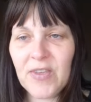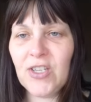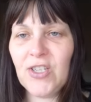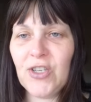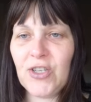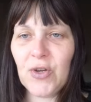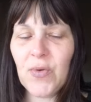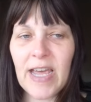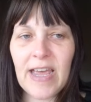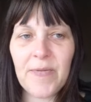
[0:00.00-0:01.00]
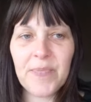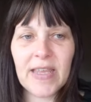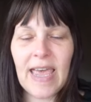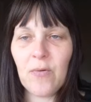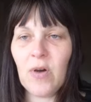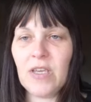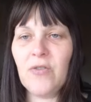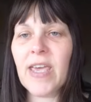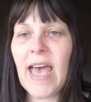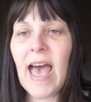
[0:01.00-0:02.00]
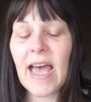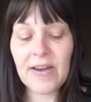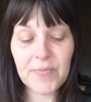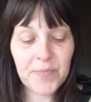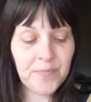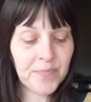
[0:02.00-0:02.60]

Just do it. Get what you can.